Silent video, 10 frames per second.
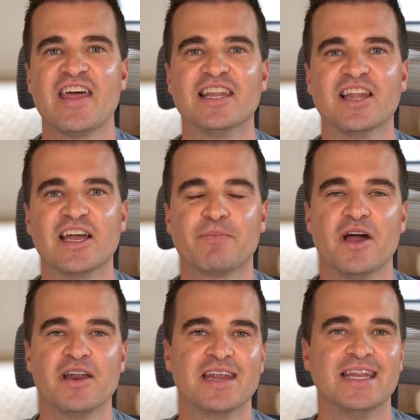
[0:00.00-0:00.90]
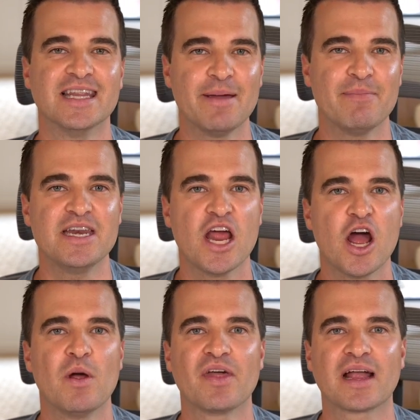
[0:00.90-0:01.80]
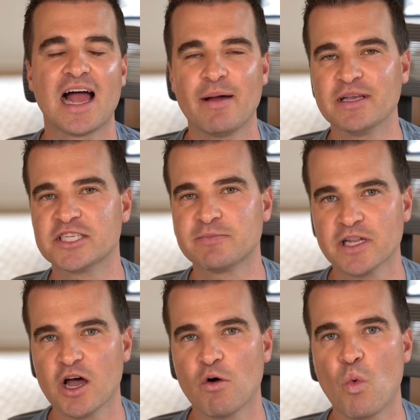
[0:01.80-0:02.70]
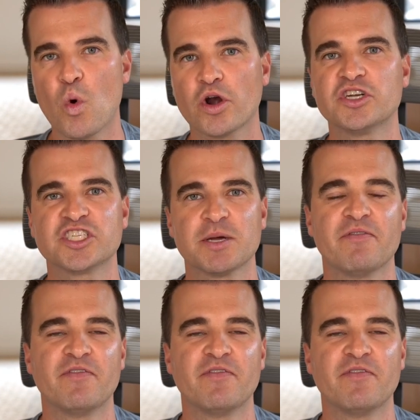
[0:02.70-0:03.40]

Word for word: that like button and let me know in the comments below what are some